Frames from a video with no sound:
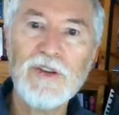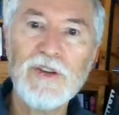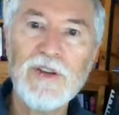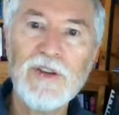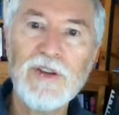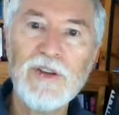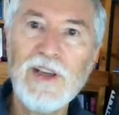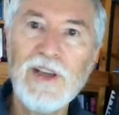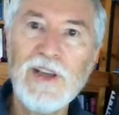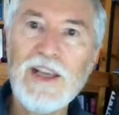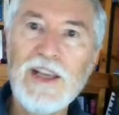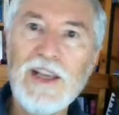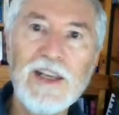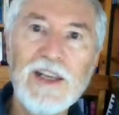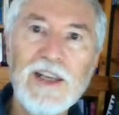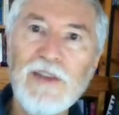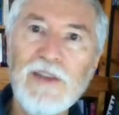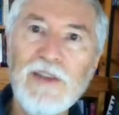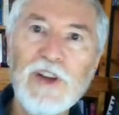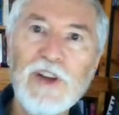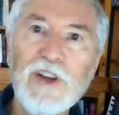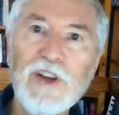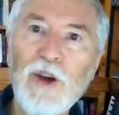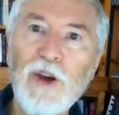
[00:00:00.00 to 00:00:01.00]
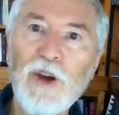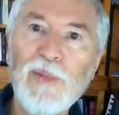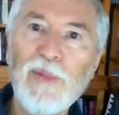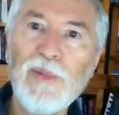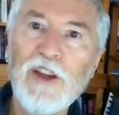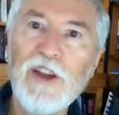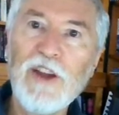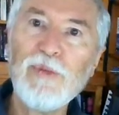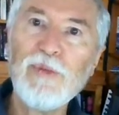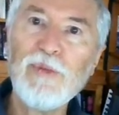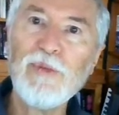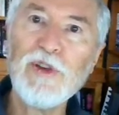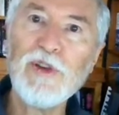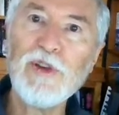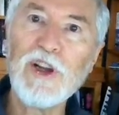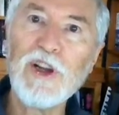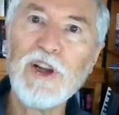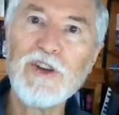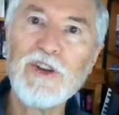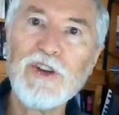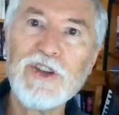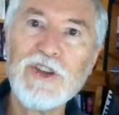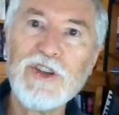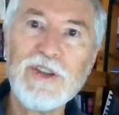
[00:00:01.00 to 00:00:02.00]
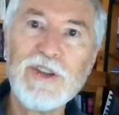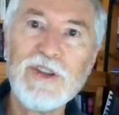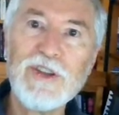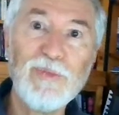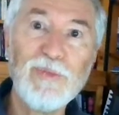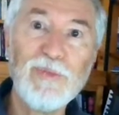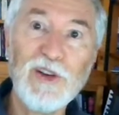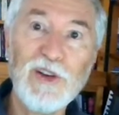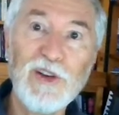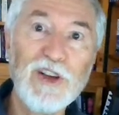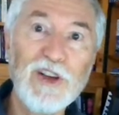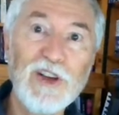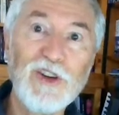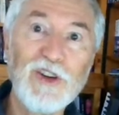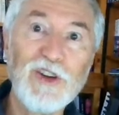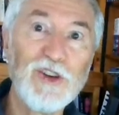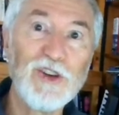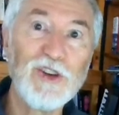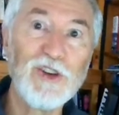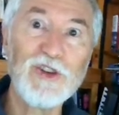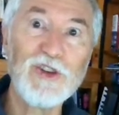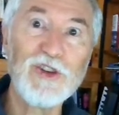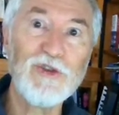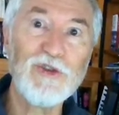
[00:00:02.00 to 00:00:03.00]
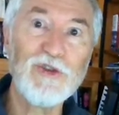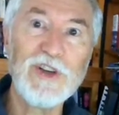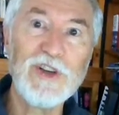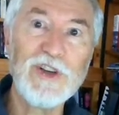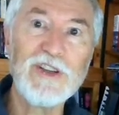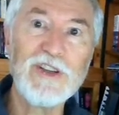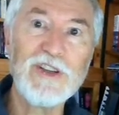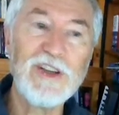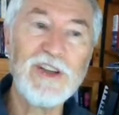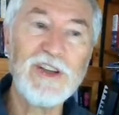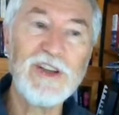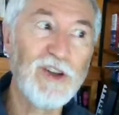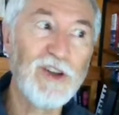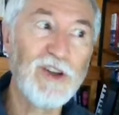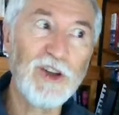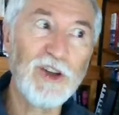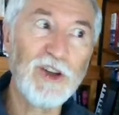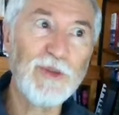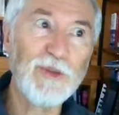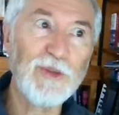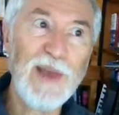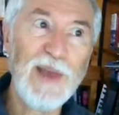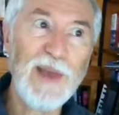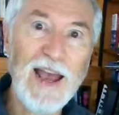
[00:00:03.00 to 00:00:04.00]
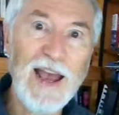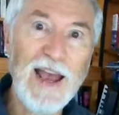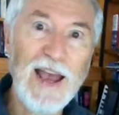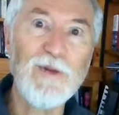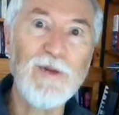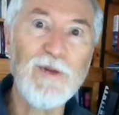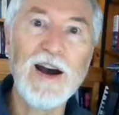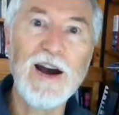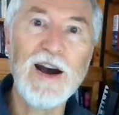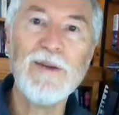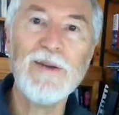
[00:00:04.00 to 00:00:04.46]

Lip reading: He'd love to go and play with Pluto because Pluto's got lots of toys. He's got lots of power.